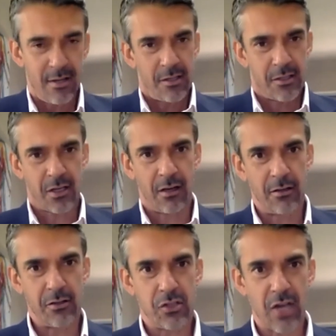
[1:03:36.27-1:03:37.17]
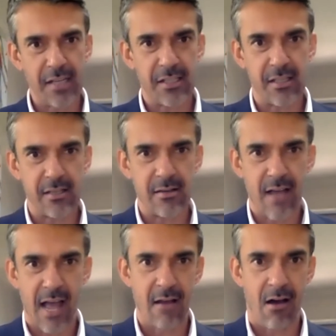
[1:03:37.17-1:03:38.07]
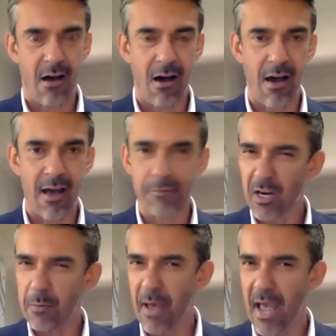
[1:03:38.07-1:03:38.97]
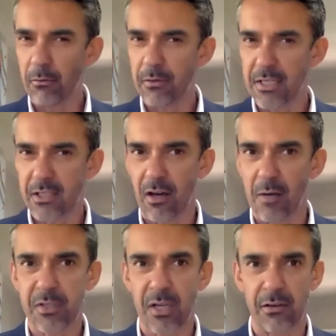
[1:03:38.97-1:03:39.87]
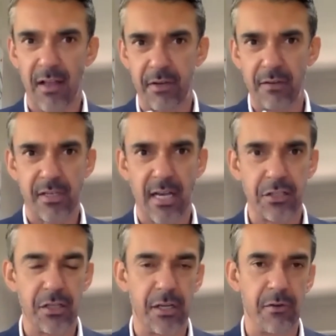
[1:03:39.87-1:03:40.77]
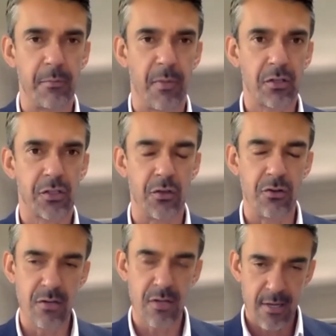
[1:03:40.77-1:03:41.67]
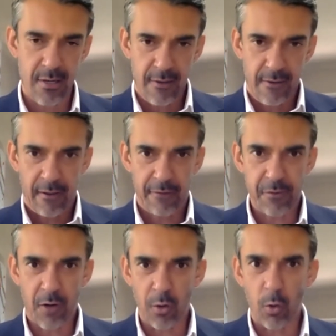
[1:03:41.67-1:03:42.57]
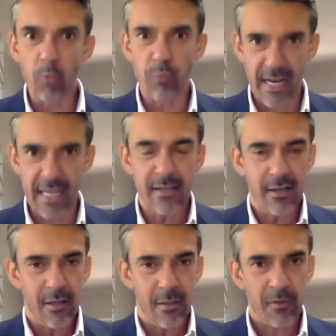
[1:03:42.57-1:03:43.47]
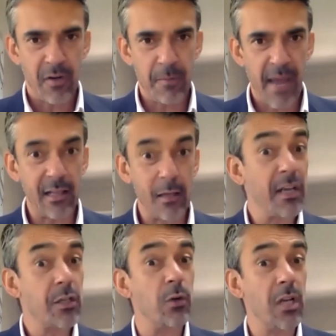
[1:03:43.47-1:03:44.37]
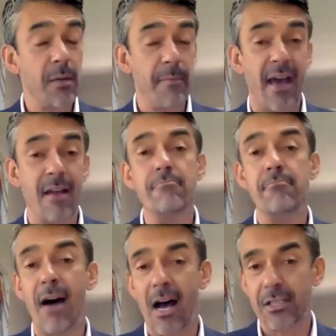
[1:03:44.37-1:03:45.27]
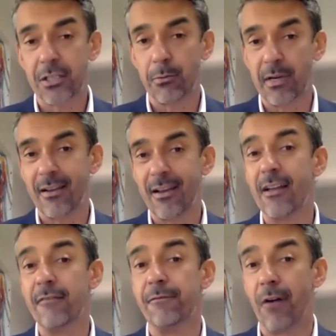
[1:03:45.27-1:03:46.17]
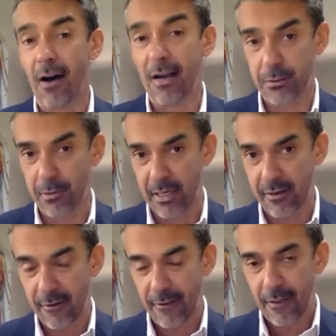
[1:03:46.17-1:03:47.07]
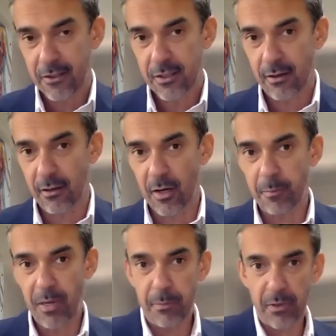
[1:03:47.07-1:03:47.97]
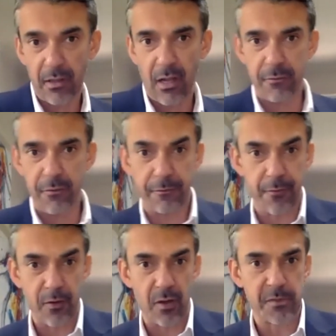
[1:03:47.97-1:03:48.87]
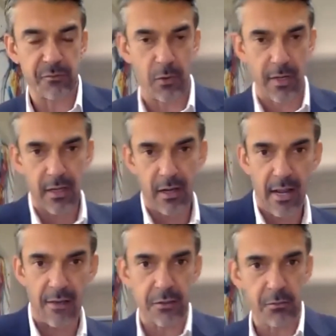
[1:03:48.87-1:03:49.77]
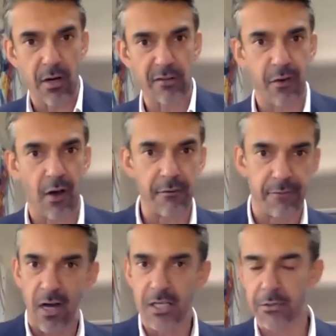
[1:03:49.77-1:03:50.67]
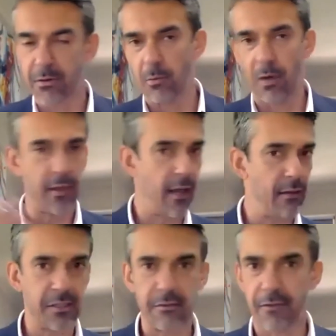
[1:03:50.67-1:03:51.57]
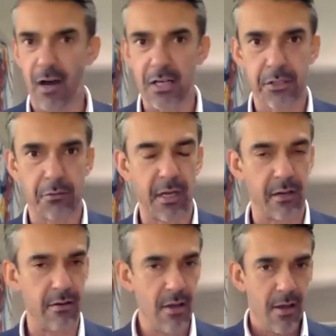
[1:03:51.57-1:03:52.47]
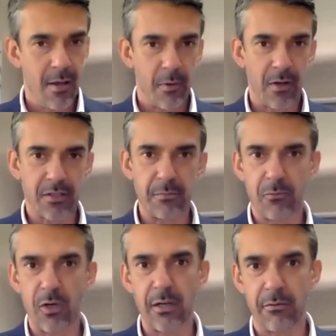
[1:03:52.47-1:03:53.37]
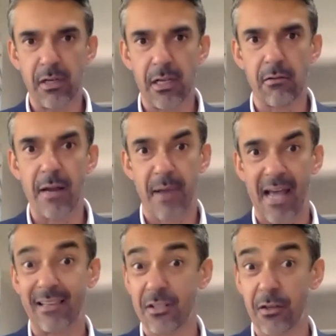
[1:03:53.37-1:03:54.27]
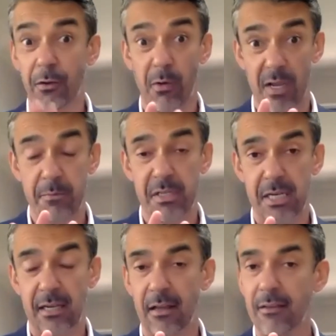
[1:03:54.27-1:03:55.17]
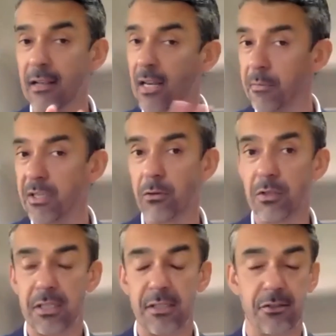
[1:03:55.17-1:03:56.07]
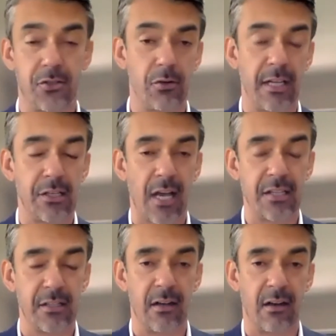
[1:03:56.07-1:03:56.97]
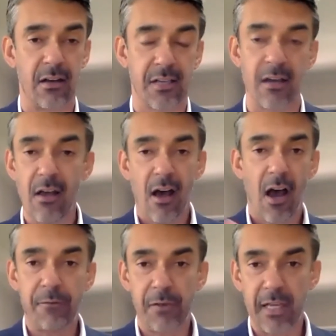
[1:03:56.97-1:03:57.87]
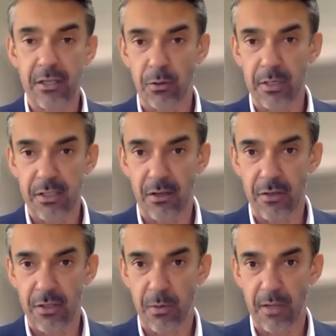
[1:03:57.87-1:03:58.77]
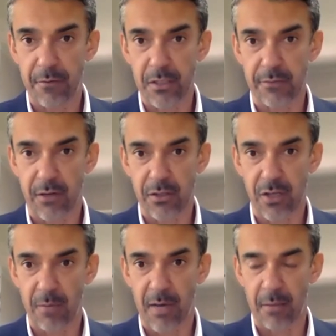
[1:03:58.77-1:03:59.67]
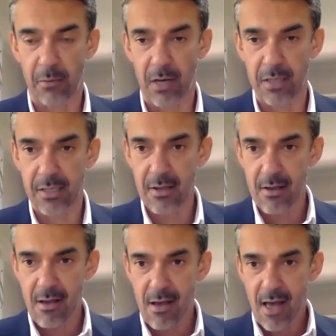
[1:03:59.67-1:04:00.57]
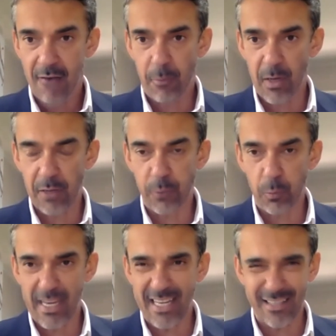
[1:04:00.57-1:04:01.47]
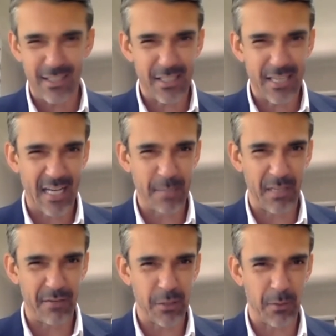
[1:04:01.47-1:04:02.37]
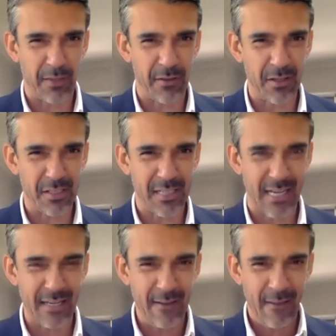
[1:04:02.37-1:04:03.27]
So Jason and I, we've got a panel this time. So you'll have an invitation in your inbox soon, if not already. We've got a panel and we're talking about mastering advisory. So a lot of people, a lot of the firms that want to go down this road of advisory and what the hell is advisory. And we've got some really, really great panelists, 3 in particular. They're going to be joining Jason and I. So hopefully you can join us on the 21st of October. Otherwise, have a wonderful week. It's hard to believe it's already Thursday.